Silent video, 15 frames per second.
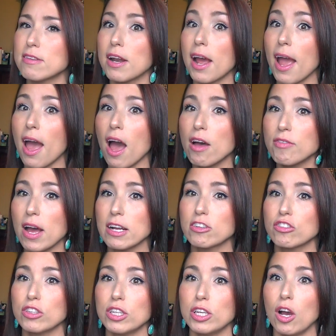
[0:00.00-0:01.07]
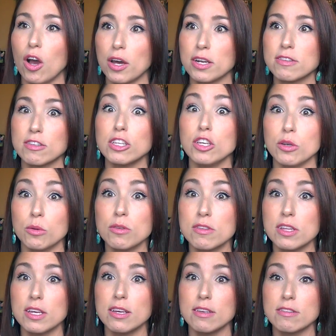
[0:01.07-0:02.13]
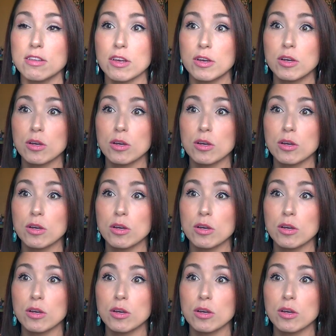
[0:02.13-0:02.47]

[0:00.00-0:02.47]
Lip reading: and I have actually honestly used these